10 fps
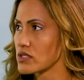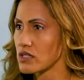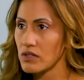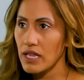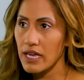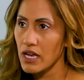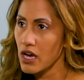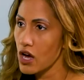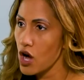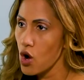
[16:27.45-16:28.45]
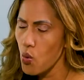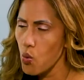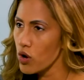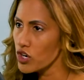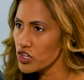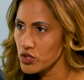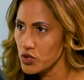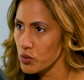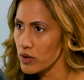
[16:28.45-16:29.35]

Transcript: and they're like, what are you doing?